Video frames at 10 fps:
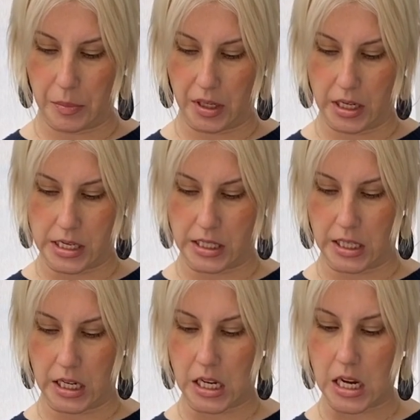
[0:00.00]
because
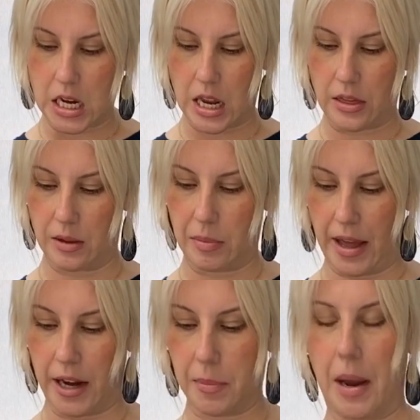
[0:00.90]
the heat and the
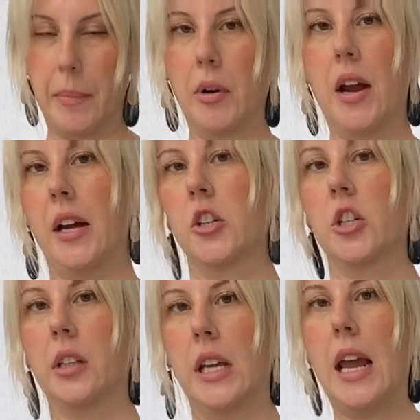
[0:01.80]
black pepper
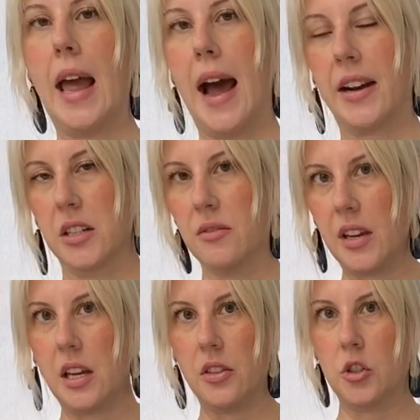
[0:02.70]
actually
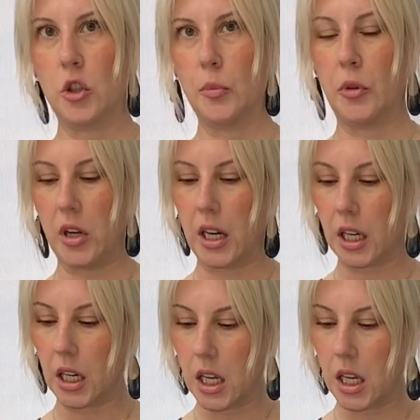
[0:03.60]
activate the turmeric